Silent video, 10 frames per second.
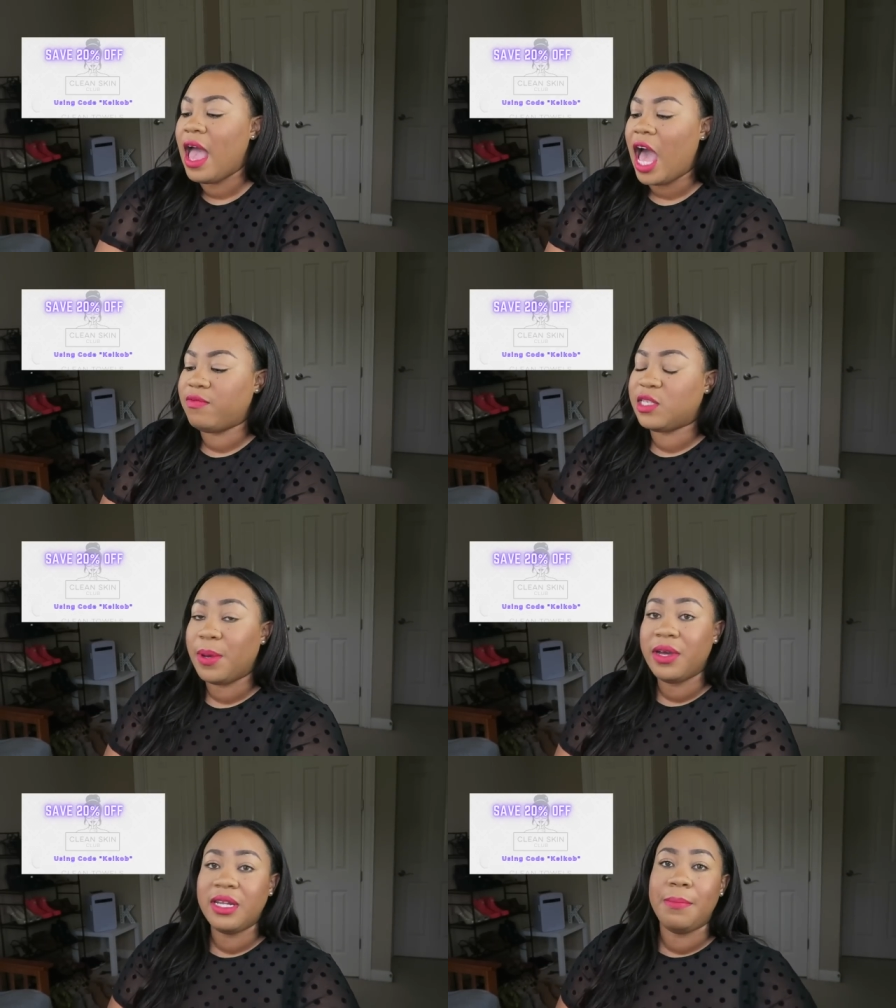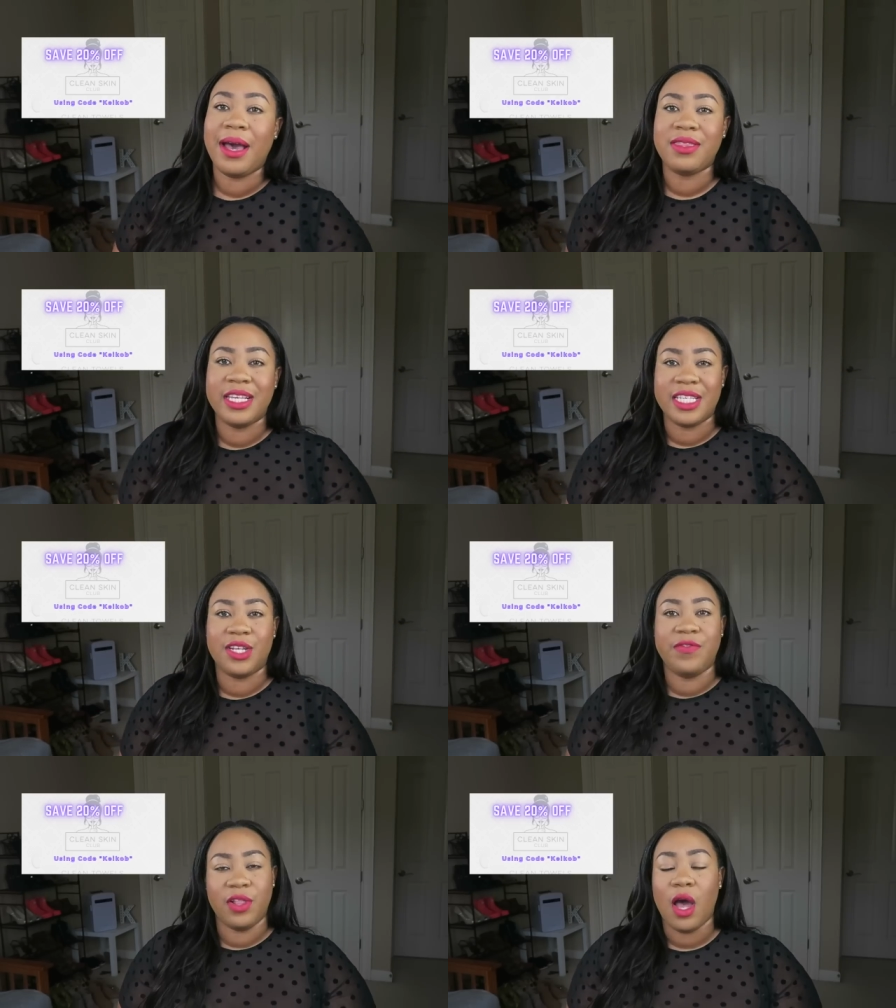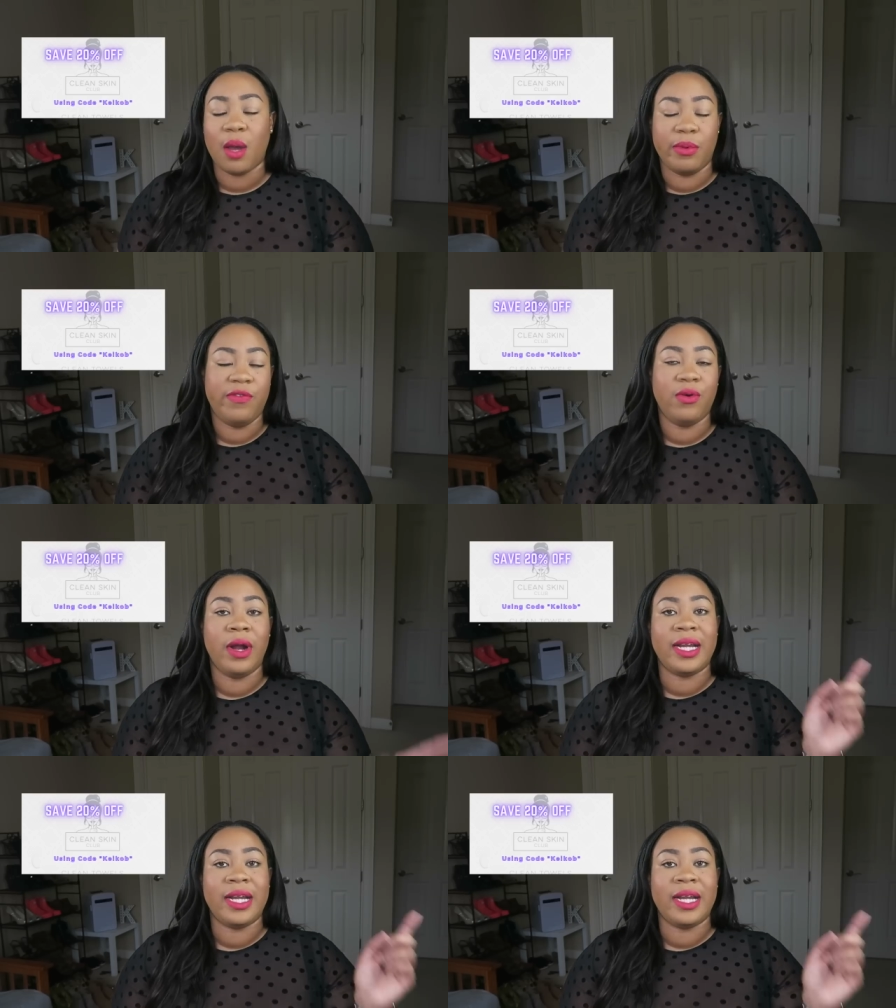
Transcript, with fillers: I've spoken about this in a vlog before,